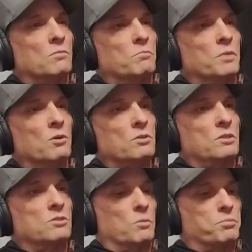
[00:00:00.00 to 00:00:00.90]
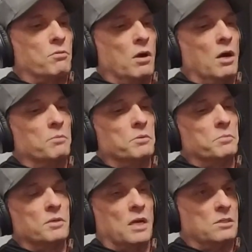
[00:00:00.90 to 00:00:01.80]
Milk is a problem
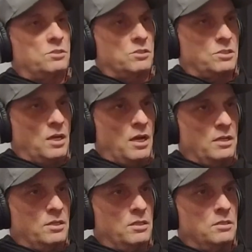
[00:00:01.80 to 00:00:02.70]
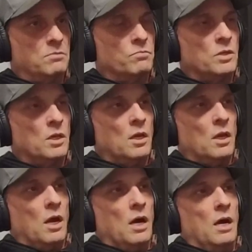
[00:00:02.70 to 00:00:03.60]
in our society.
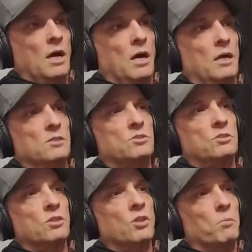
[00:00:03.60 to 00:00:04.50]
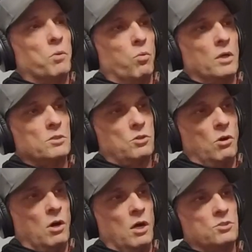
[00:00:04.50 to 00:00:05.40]
It's the number one
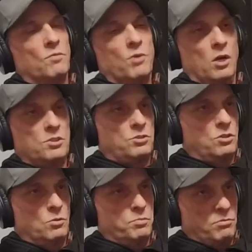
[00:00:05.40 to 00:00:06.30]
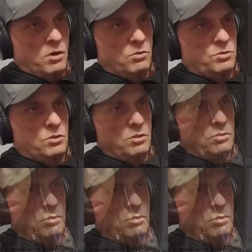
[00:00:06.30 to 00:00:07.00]
cause of osteoporosis,